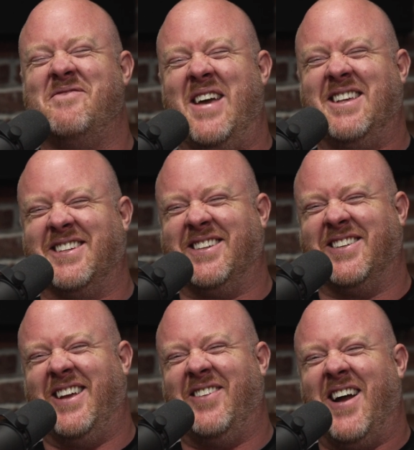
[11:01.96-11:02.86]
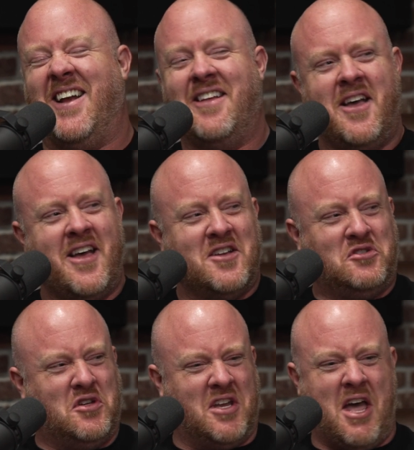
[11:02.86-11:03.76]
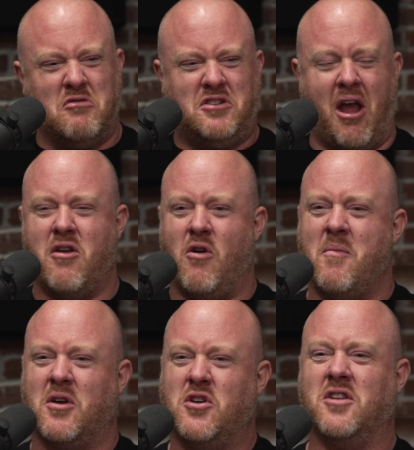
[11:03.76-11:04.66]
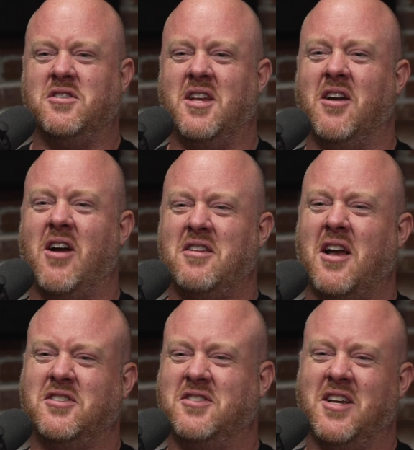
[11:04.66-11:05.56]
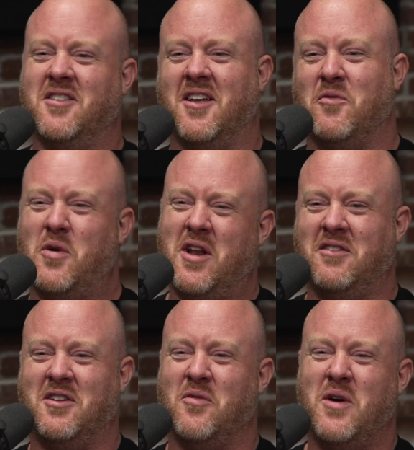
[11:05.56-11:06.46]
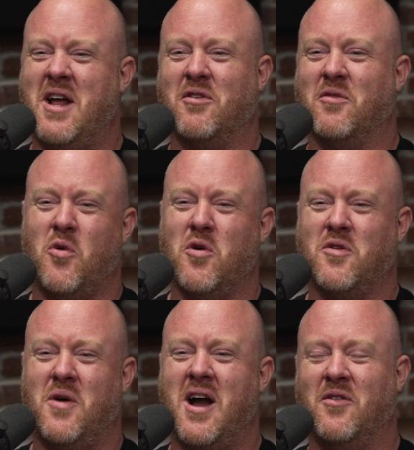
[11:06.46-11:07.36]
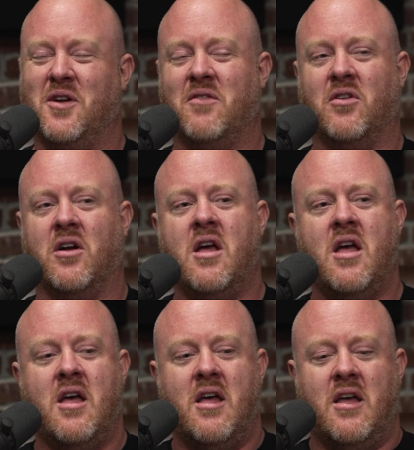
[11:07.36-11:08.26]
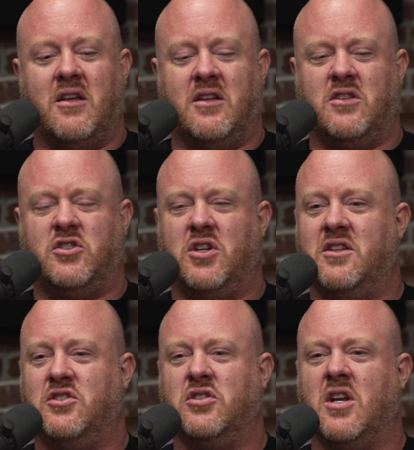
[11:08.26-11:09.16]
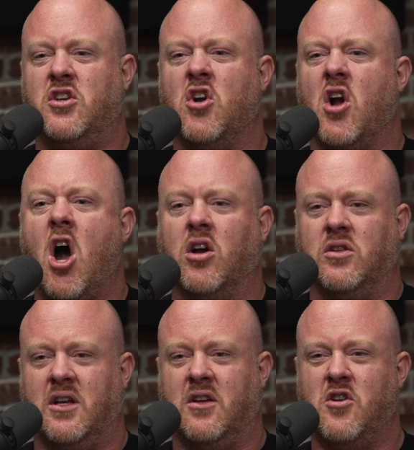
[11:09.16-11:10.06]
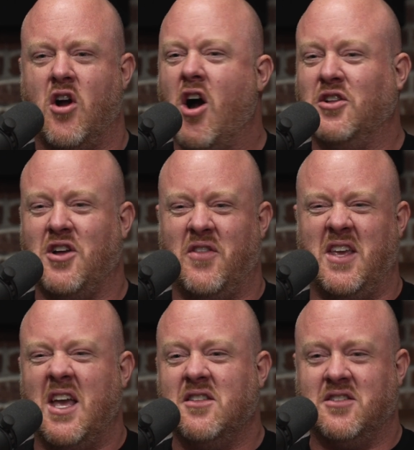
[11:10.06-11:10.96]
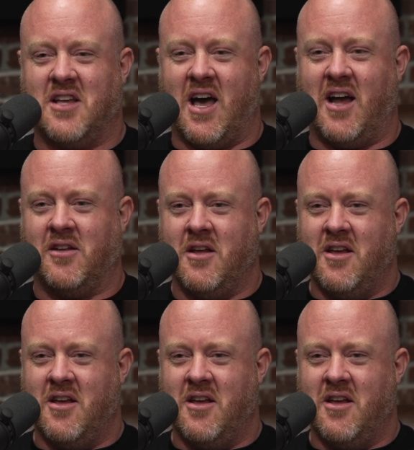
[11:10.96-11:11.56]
Basically, right? She's like, "How dare you? I'm a good singer. I sing in the whatever ward choir or whatever." And she's like, "You're ugly, and you're ugly on the inside,"